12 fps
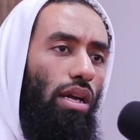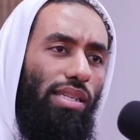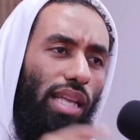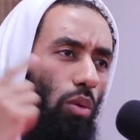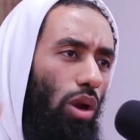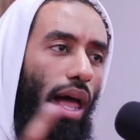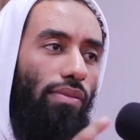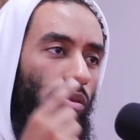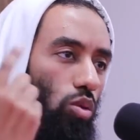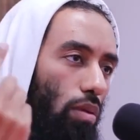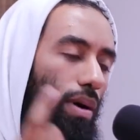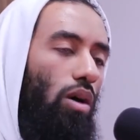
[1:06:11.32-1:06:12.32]
Is that what
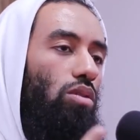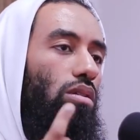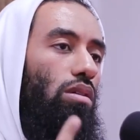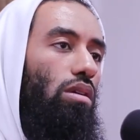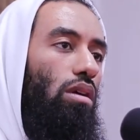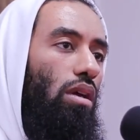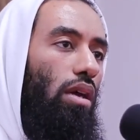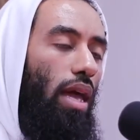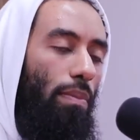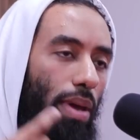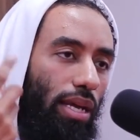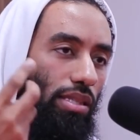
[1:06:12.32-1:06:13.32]
life's all about?
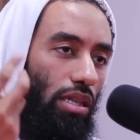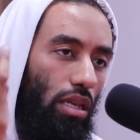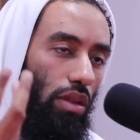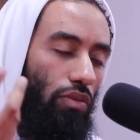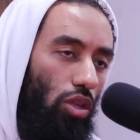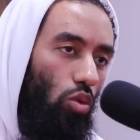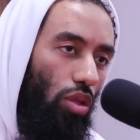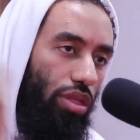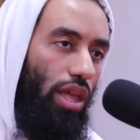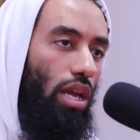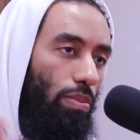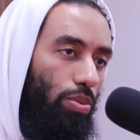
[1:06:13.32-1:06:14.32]
It makes an individual
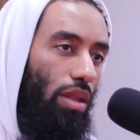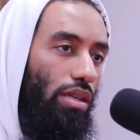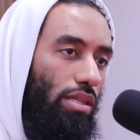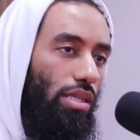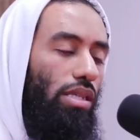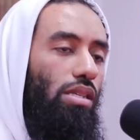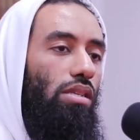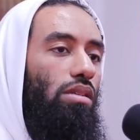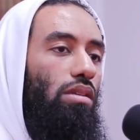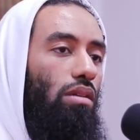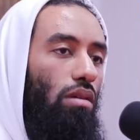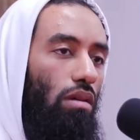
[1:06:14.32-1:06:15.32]
think, brothers and
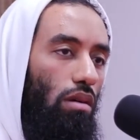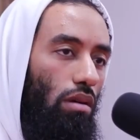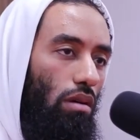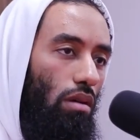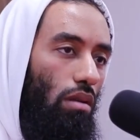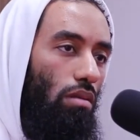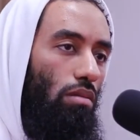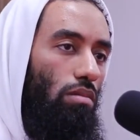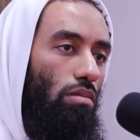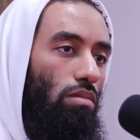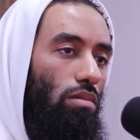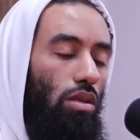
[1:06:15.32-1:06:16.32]
sisters,
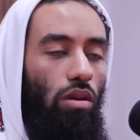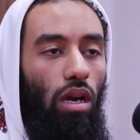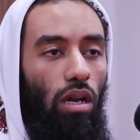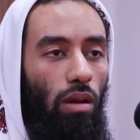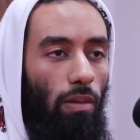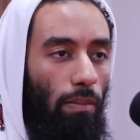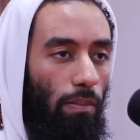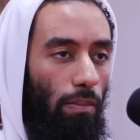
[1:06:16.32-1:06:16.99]
right?